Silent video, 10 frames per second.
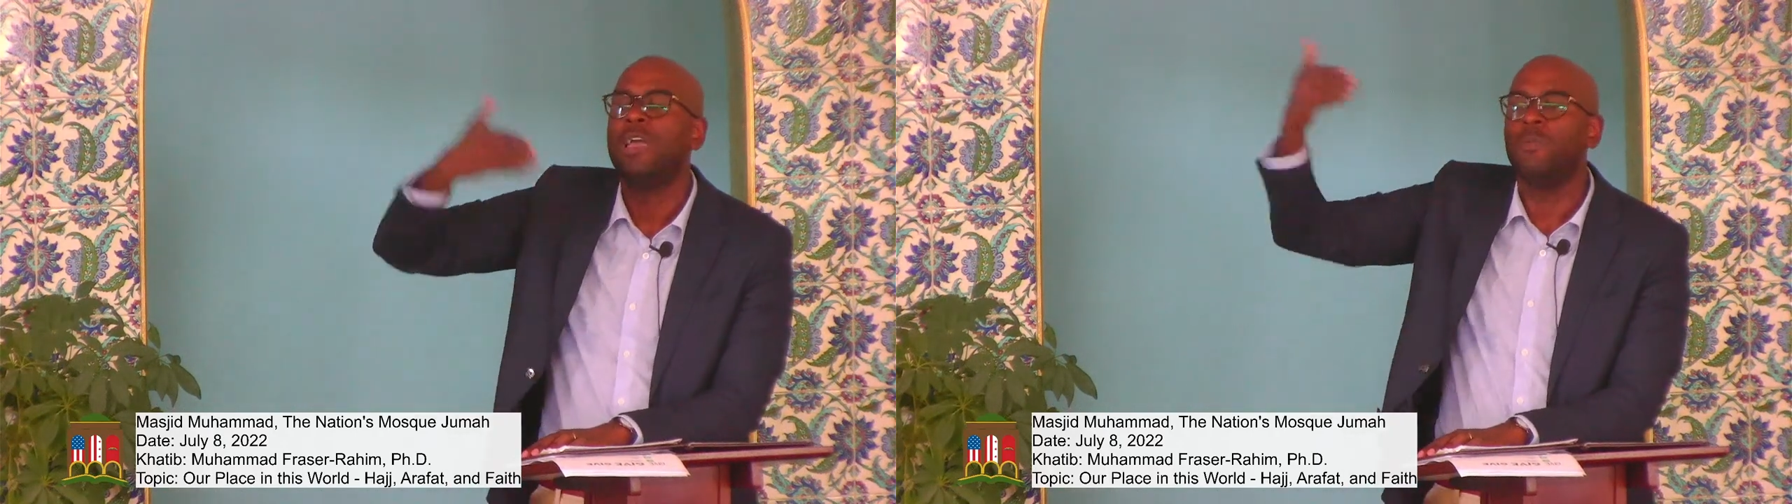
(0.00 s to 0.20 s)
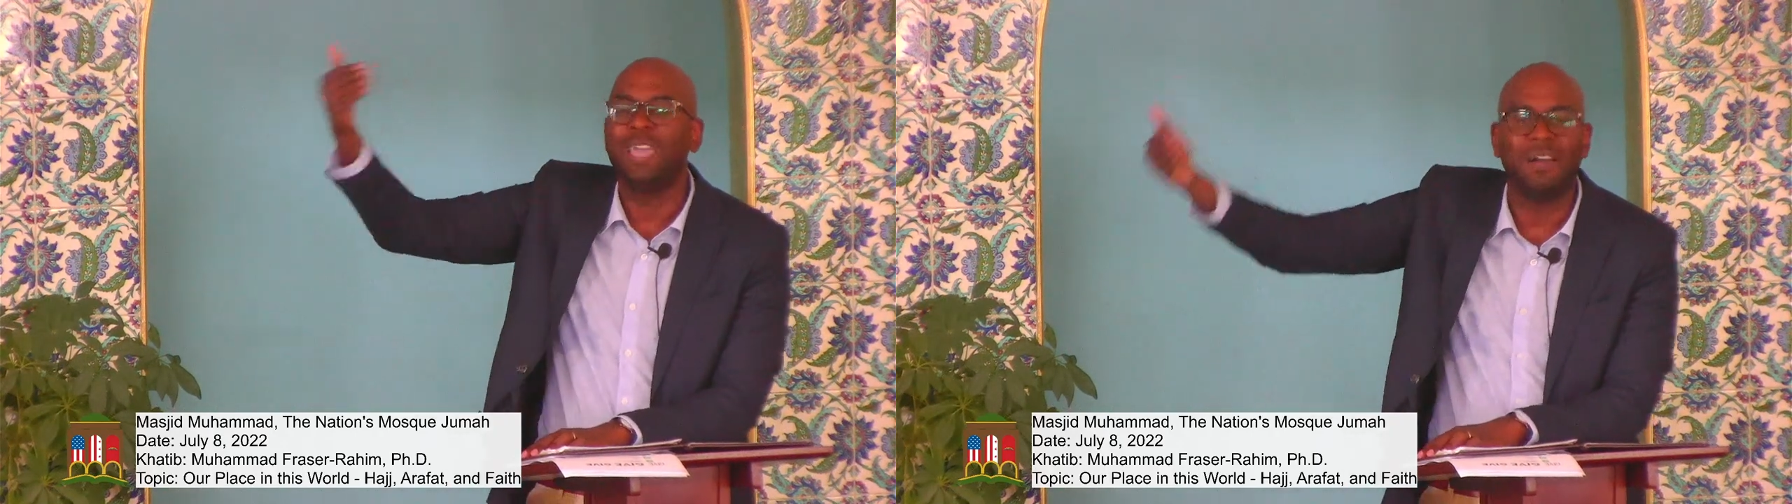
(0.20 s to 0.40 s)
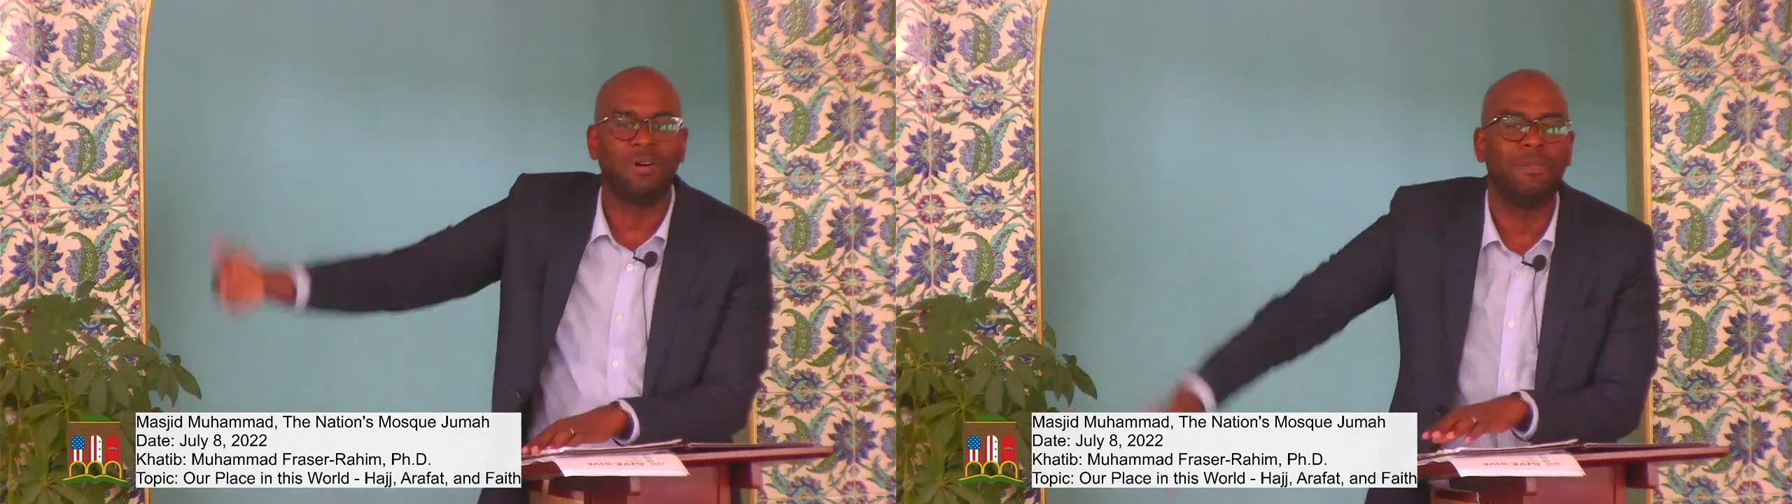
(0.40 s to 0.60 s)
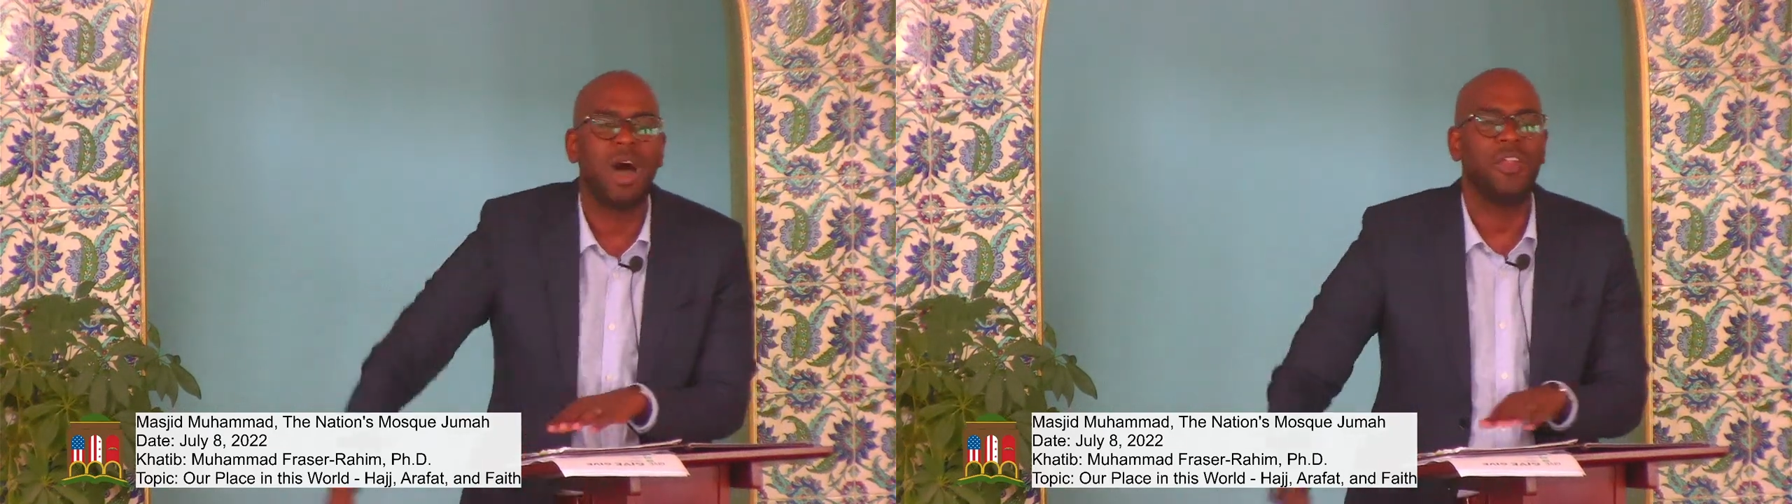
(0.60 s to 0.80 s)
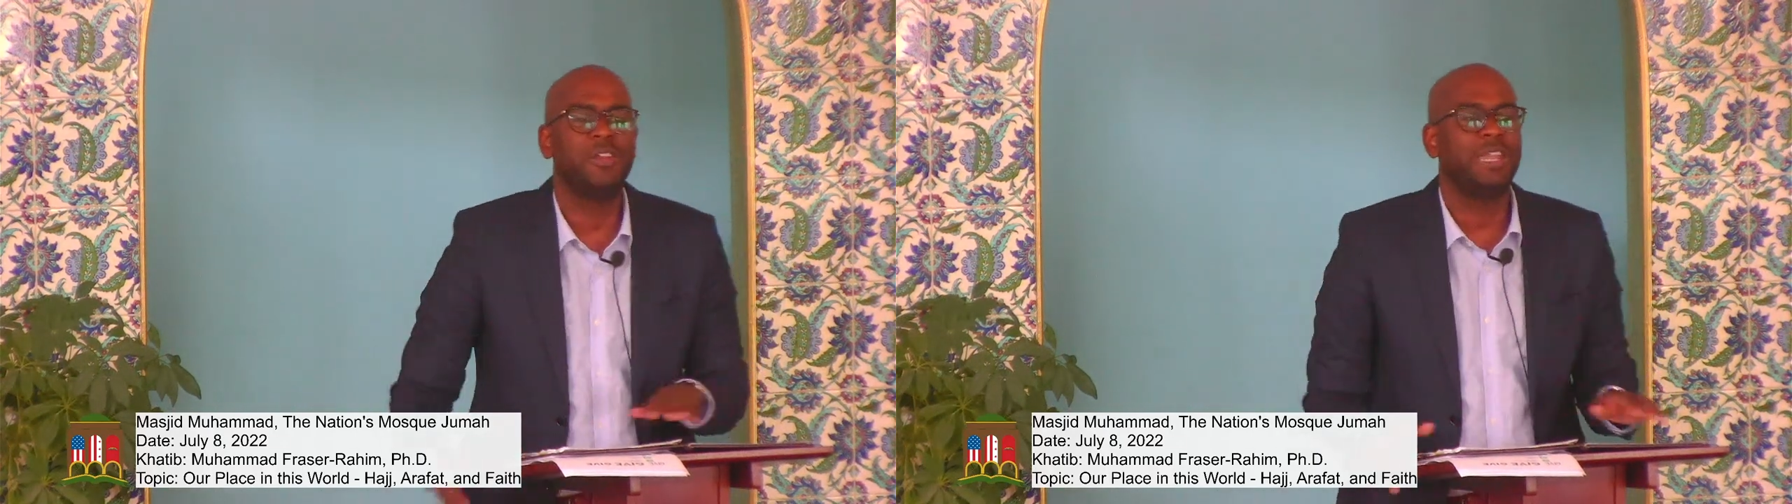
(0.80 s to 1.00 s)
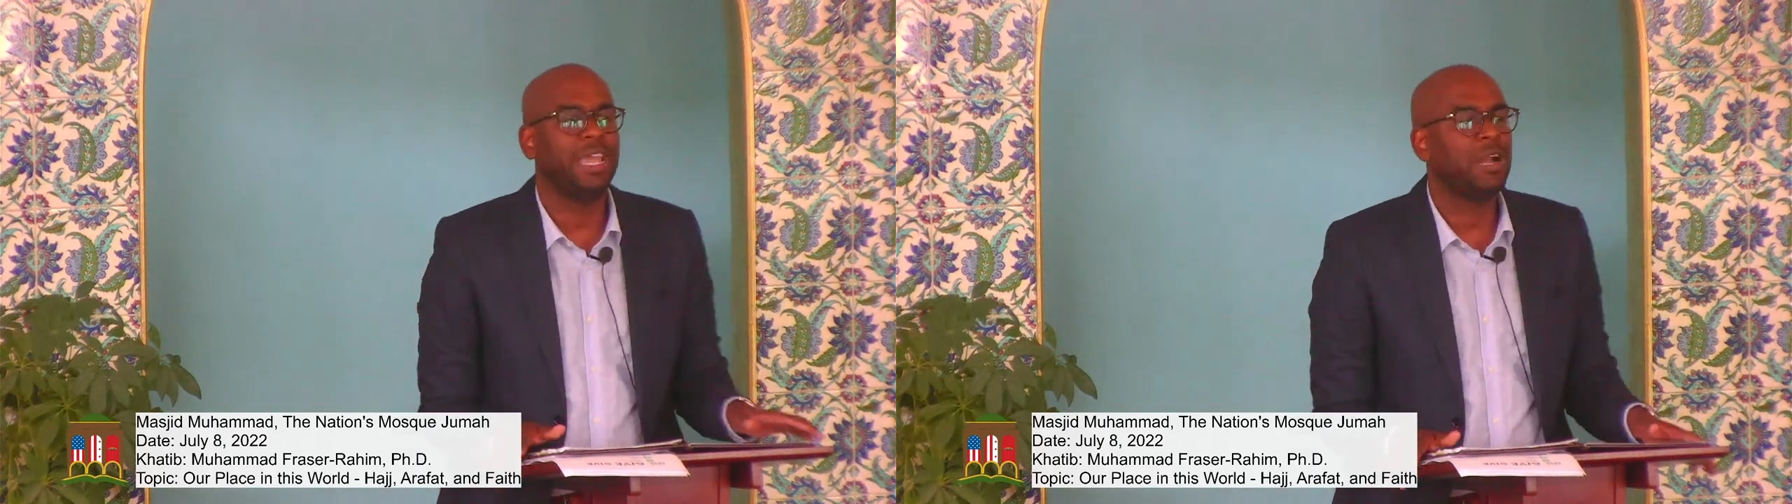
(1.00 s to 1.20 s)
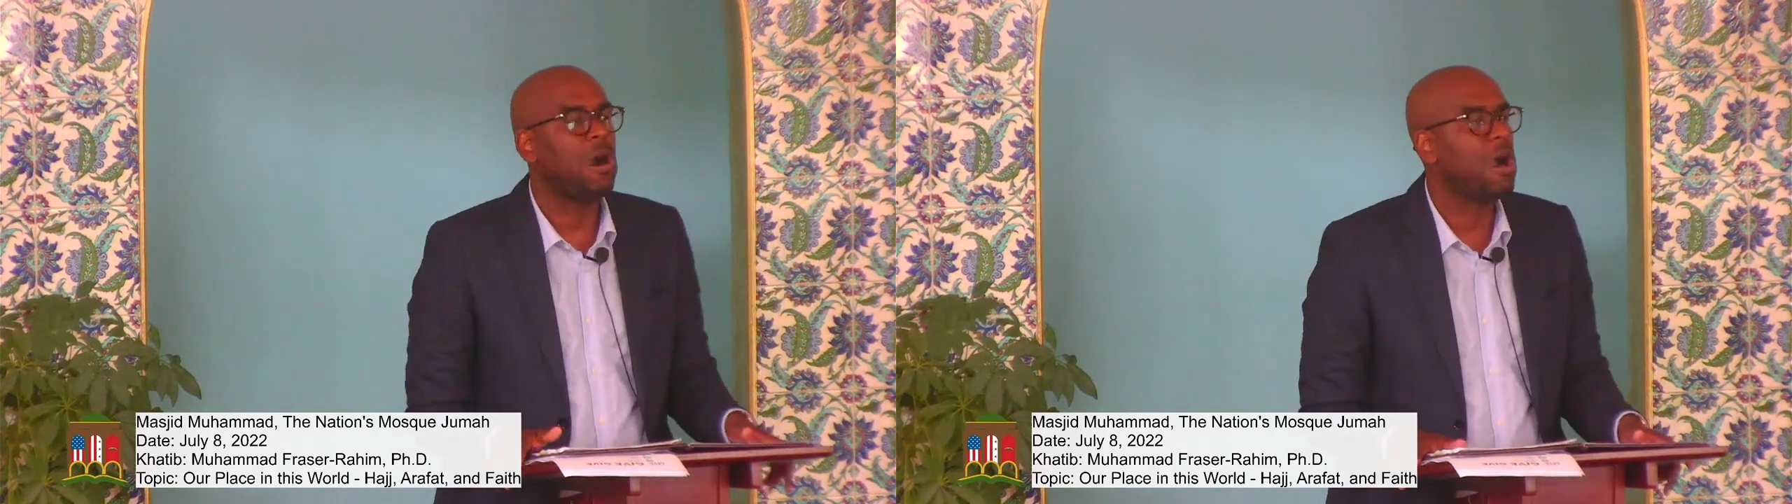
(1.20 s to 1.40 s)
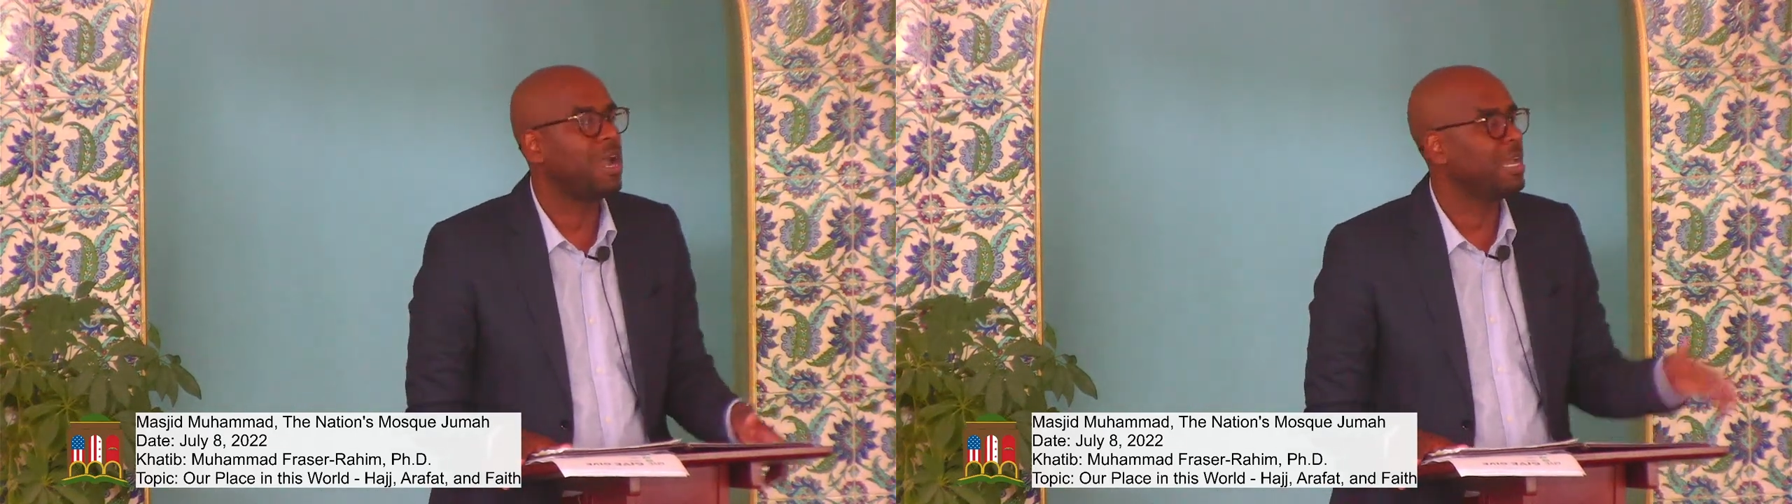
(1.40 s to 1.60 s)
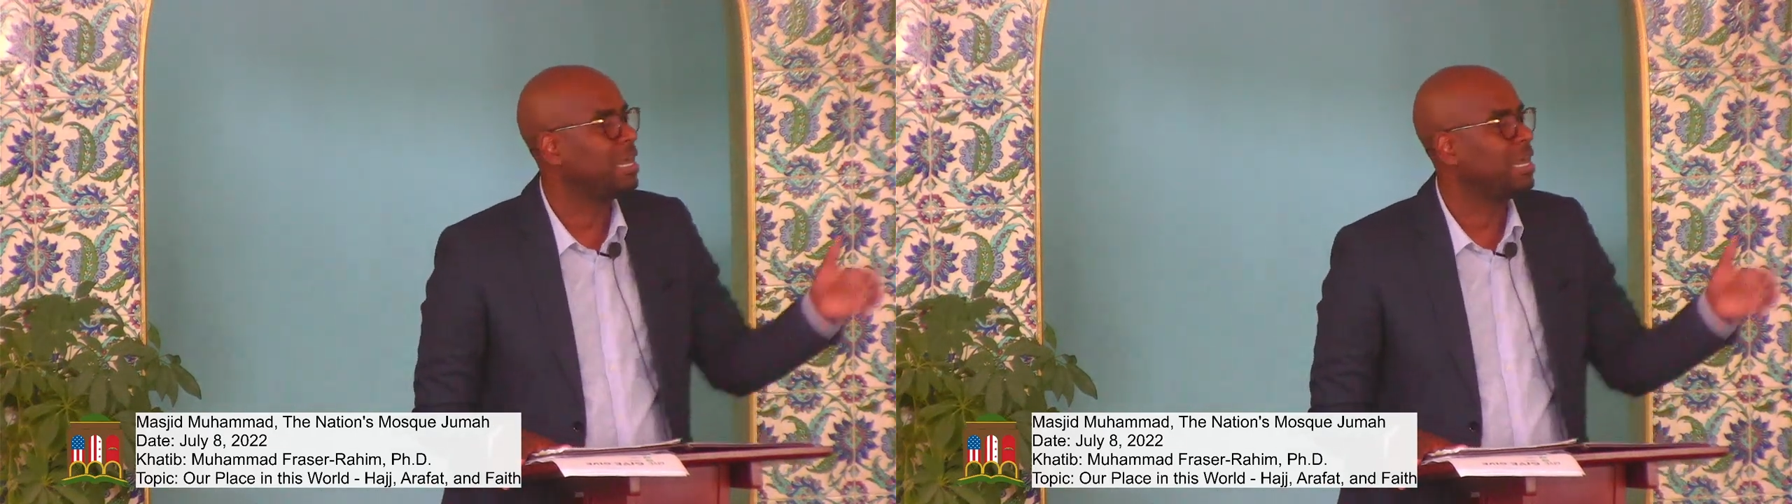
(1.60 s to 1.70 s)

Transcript: we have a car, a